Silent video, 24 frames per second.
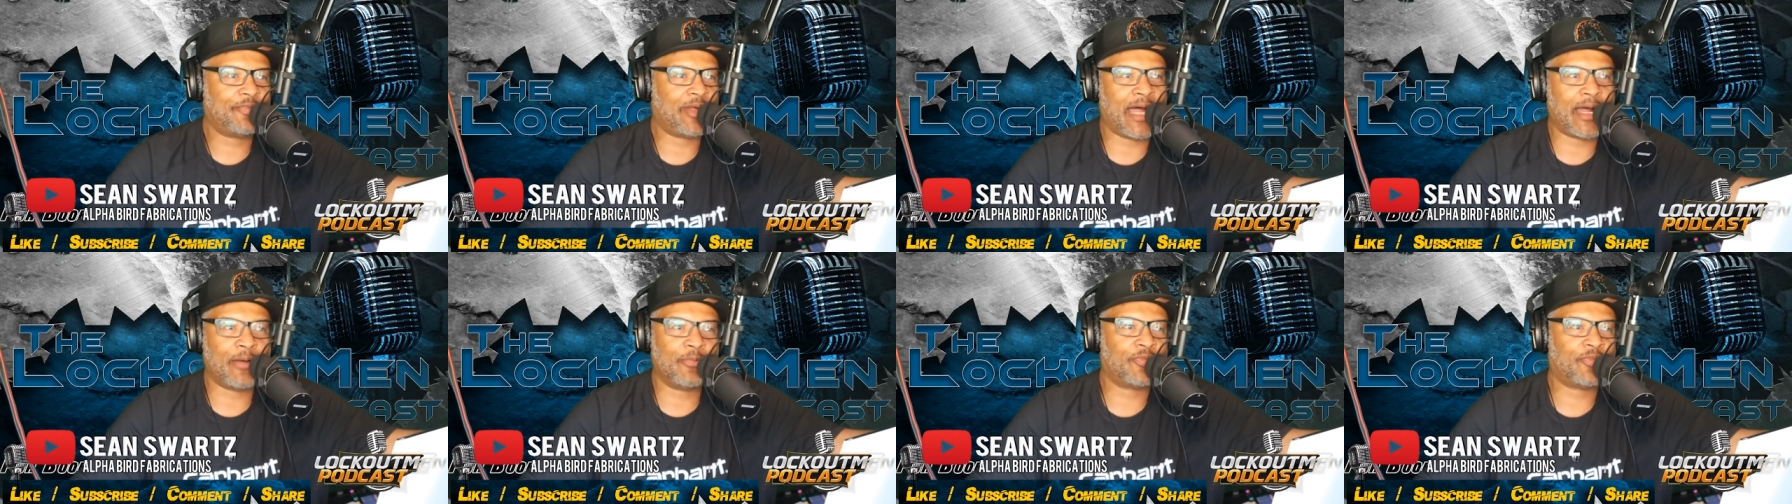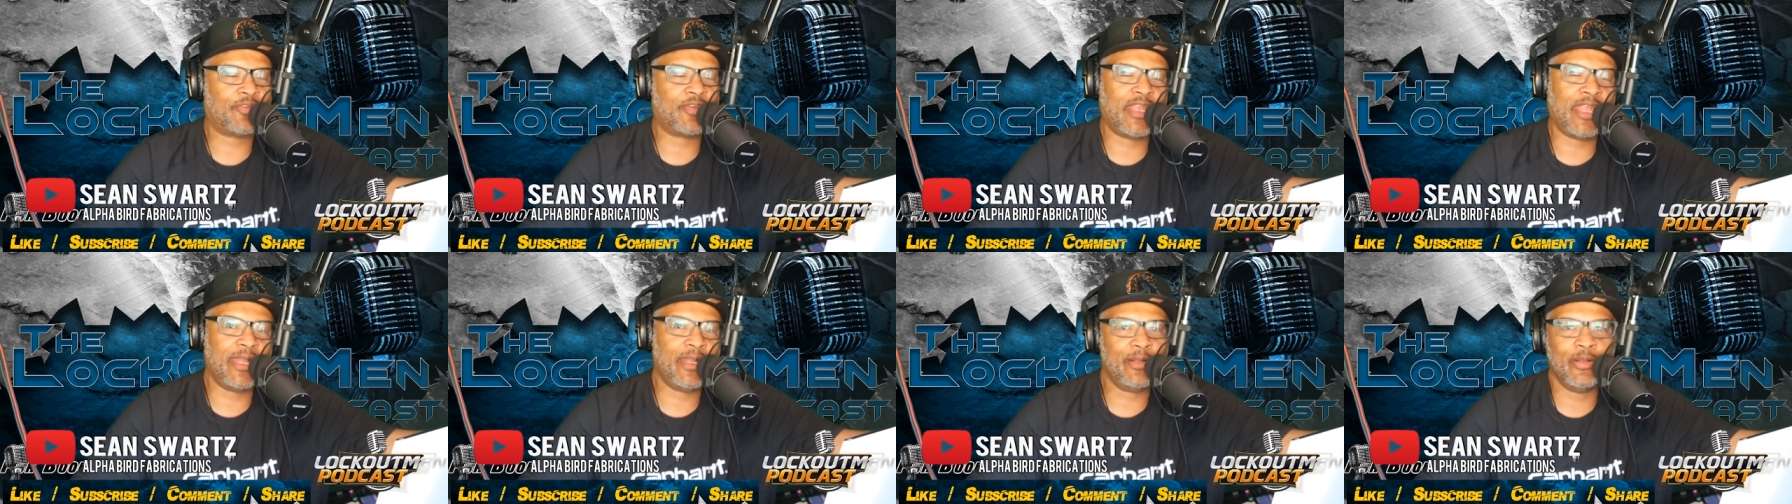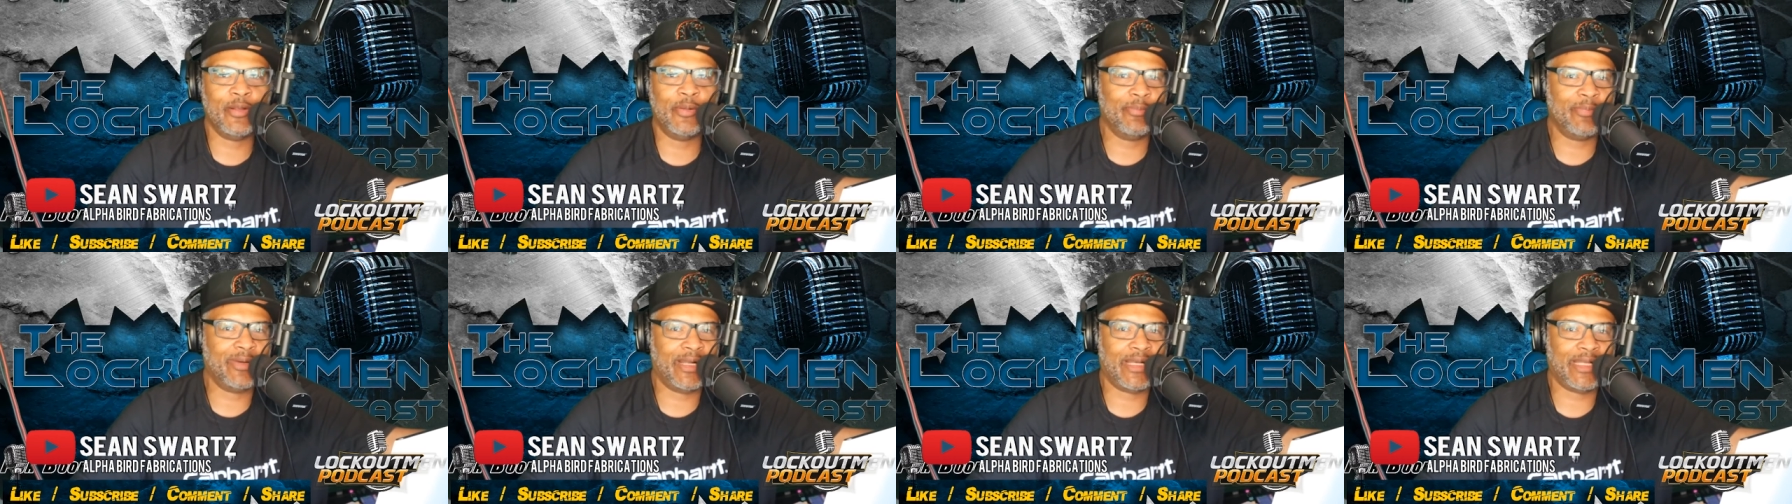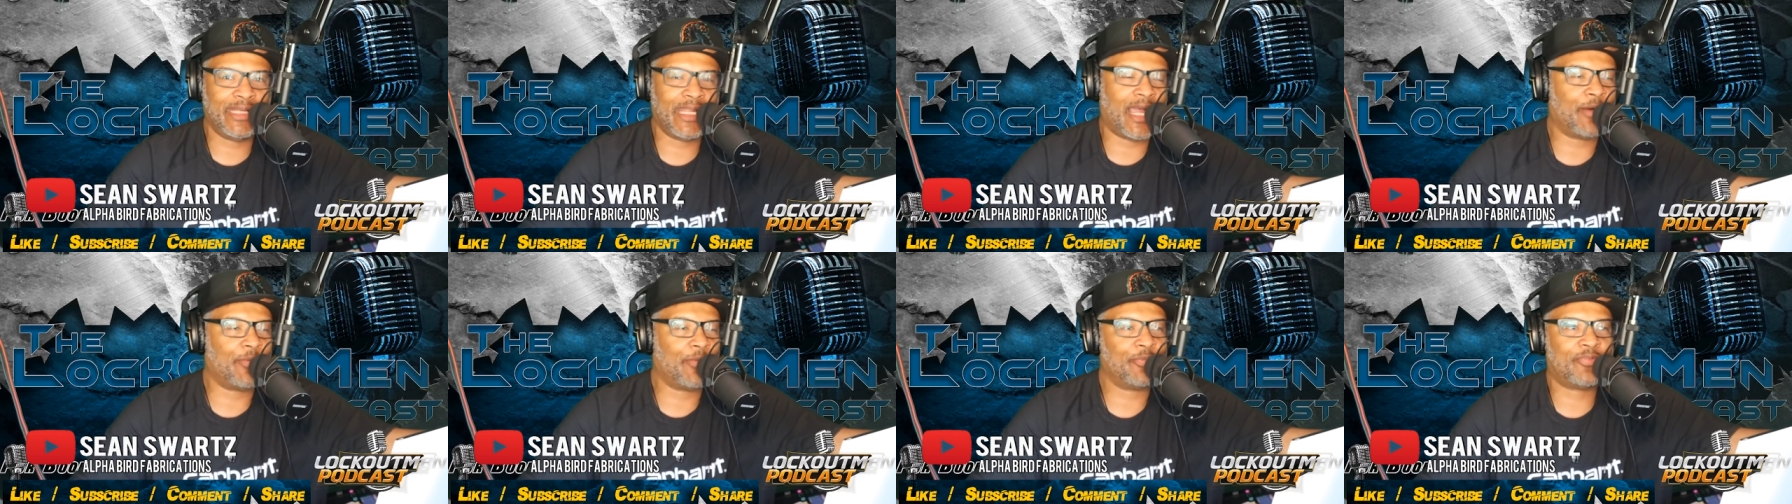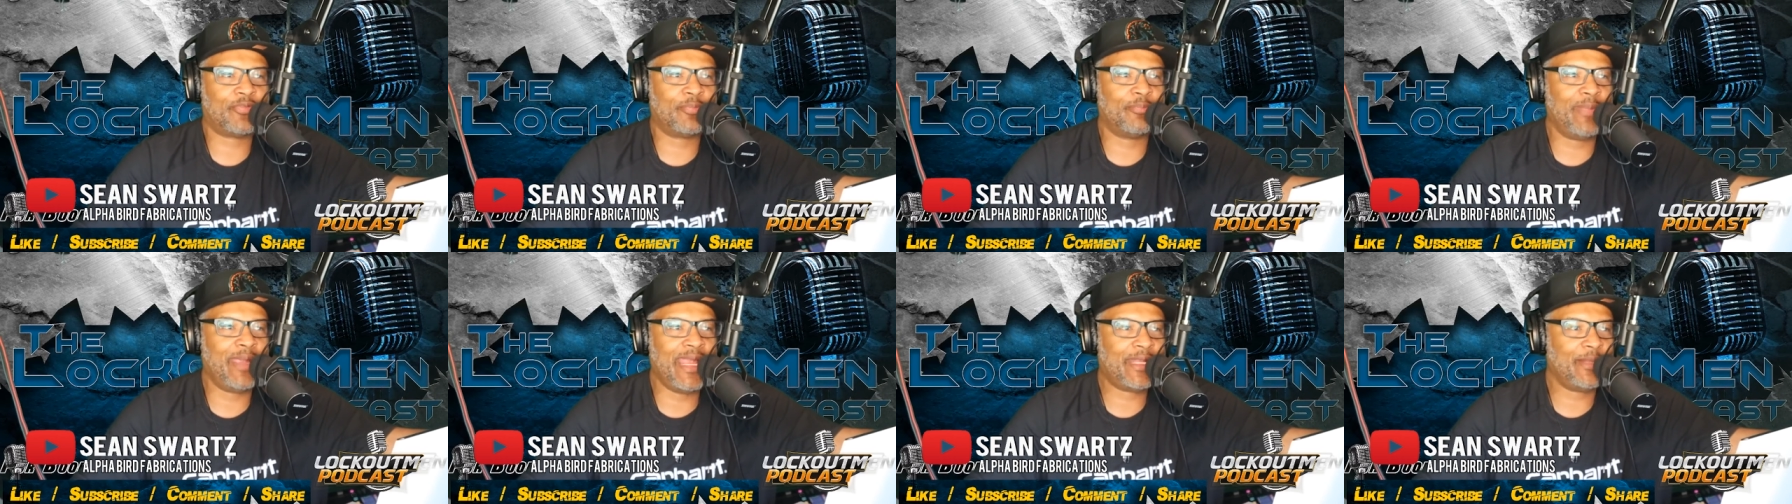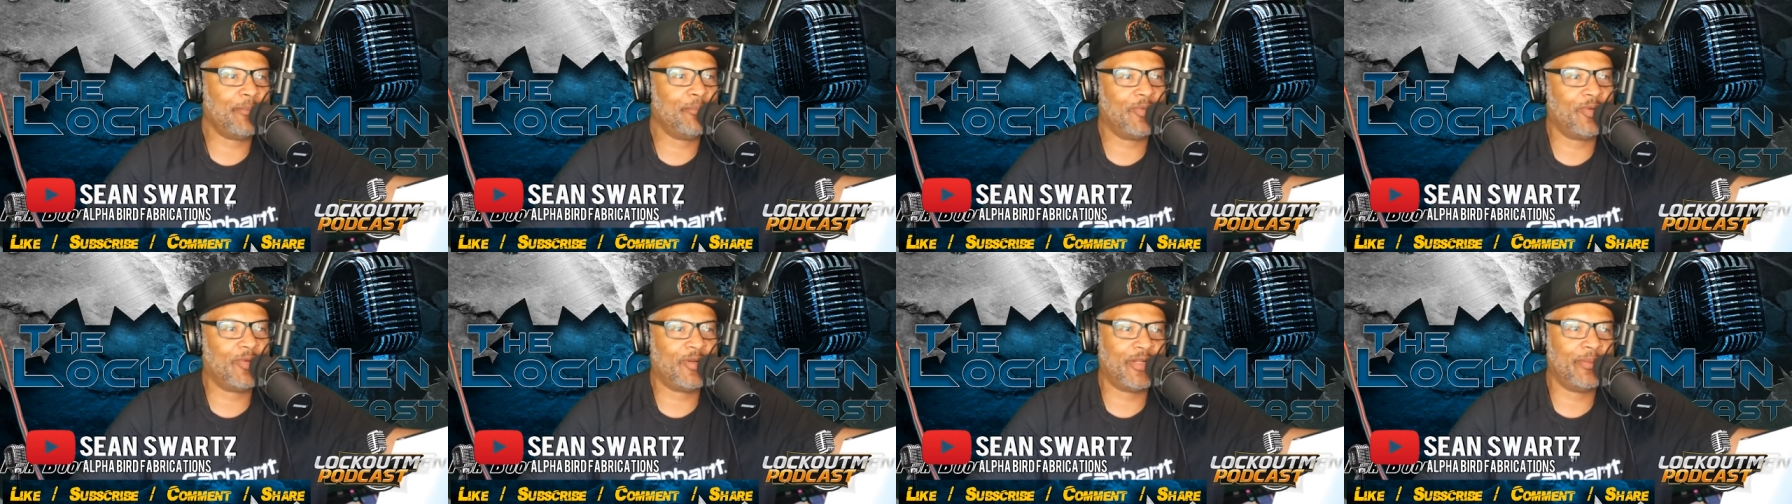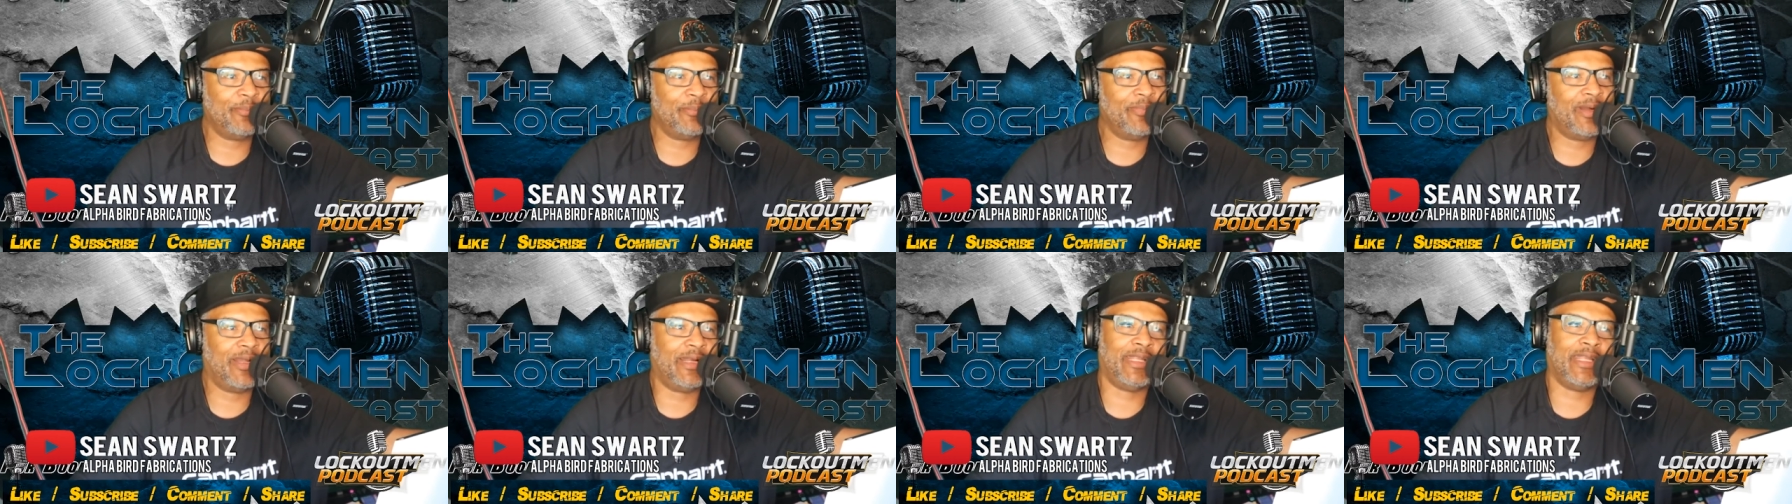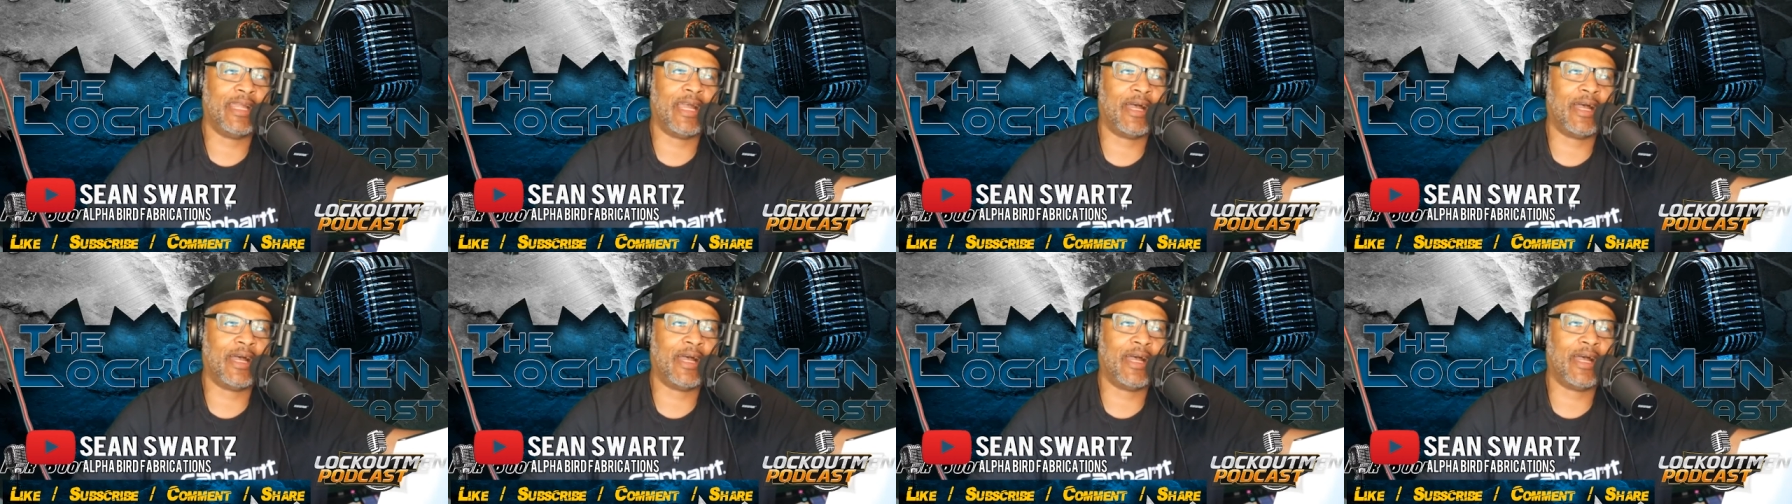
I was getting the money. I was making good money.